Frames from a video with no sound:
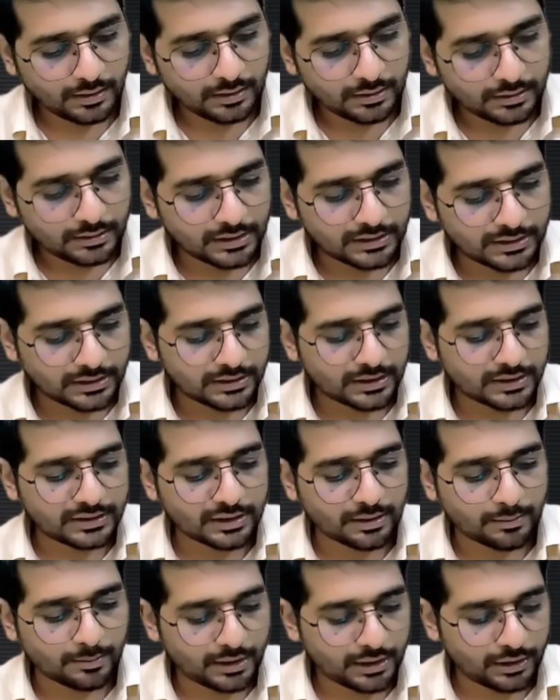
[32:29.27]
This is the
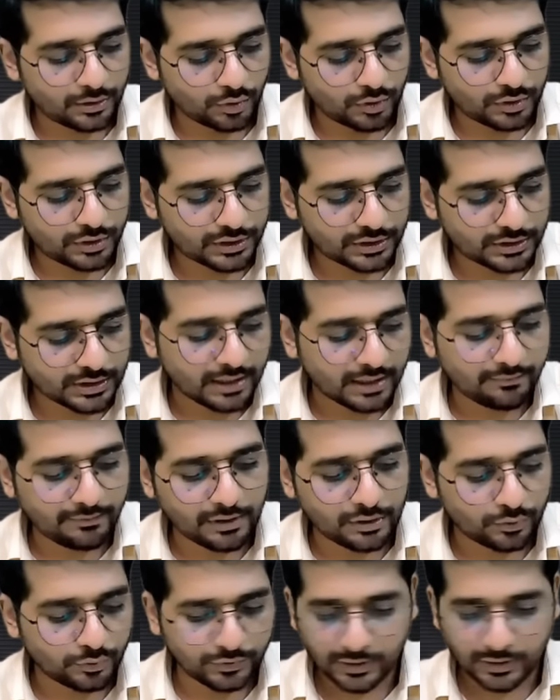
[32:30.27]
summary notes that we
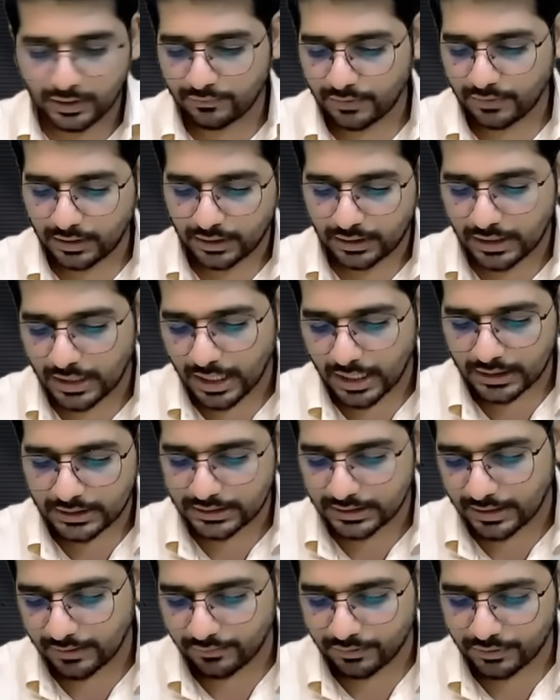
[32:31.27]
use in our
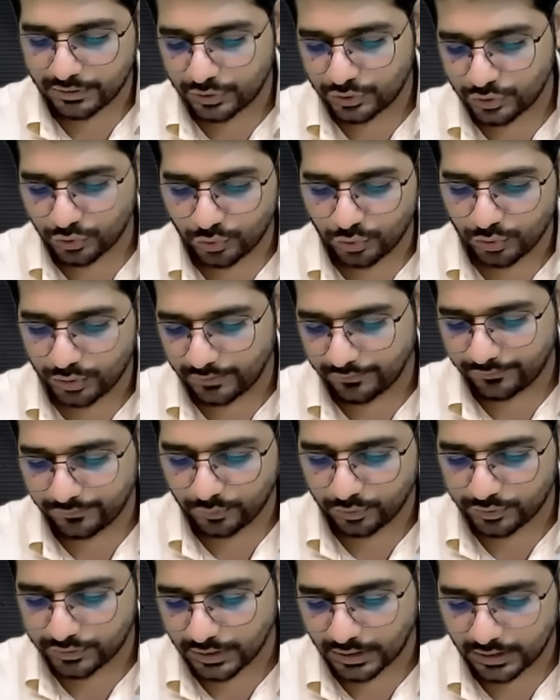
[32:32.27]
class. I will just show you the
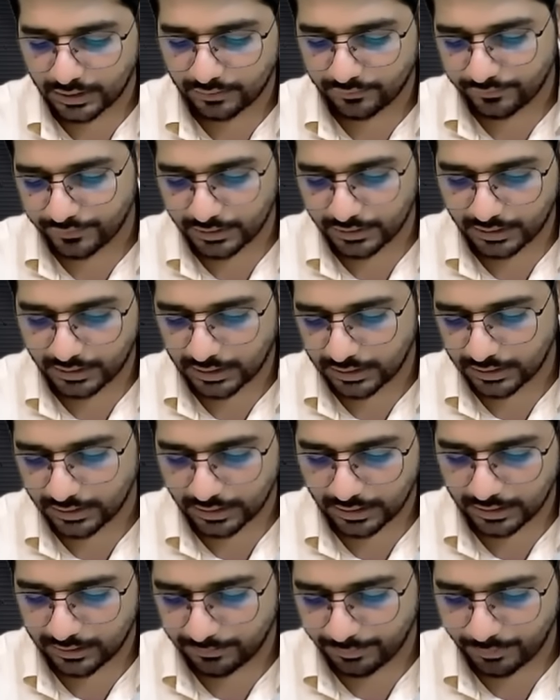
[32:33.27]
flowchart if it can
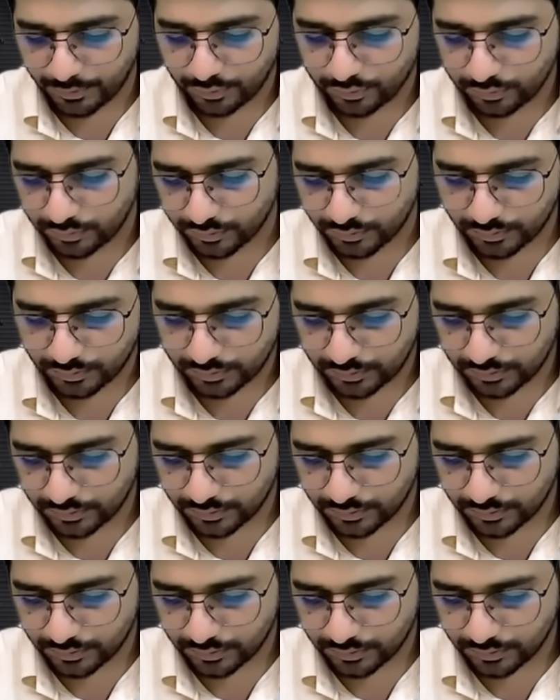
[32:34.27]
help you.